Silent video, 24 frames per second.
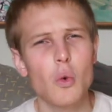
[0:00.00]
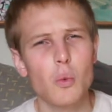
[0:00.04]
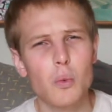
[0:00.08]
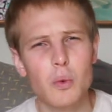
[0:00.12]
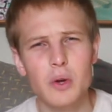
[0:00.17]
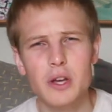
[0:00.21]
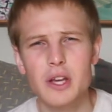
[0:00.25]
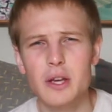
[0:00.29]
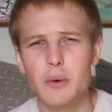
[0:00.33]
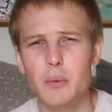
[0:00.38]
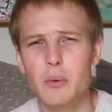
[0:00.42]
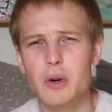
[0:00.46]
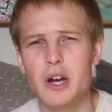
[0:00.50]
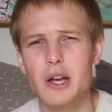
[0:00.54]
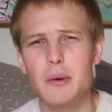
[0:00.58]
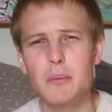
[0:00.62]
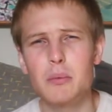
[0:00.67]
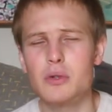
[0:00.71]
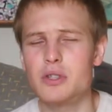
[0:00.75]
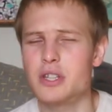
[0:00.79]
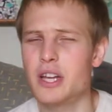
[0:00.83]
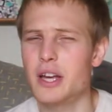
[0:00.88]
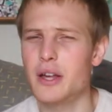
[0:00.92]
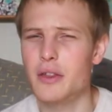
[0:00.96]
We were
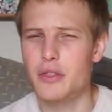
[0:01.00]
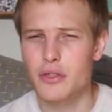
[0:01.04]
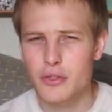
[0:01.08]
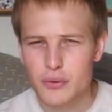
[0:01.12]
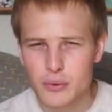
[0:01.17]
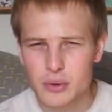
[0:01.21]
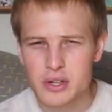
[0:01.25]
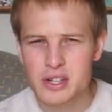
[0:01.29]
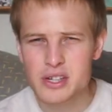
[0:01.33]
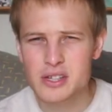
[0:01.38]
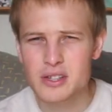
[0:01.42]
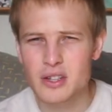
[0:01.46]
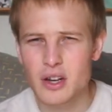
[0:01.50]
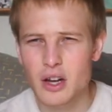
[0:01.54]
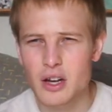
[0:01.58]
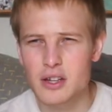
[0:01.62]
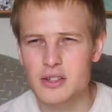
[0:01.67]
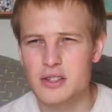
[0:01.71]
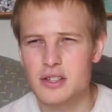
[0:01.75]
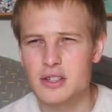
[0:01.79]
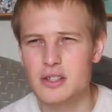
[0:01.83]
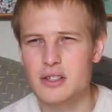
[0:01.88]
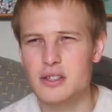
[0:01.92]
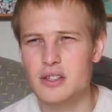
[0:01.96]
able to hit 3
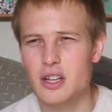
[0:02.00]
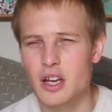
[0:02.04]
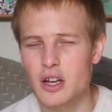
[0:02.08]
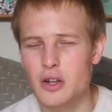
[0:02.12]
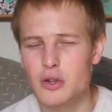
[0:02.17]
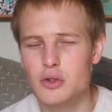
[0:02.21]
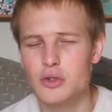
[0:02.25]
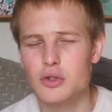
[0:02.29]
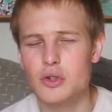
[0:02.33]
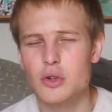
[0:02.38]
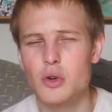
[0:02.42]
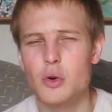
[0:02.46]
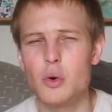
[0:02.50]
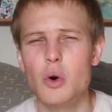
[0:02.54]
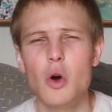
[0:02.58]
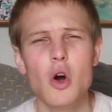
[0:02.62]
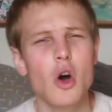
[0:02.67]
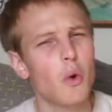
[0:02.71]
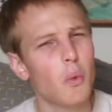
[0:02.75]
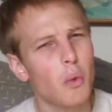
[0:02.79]
slides in total,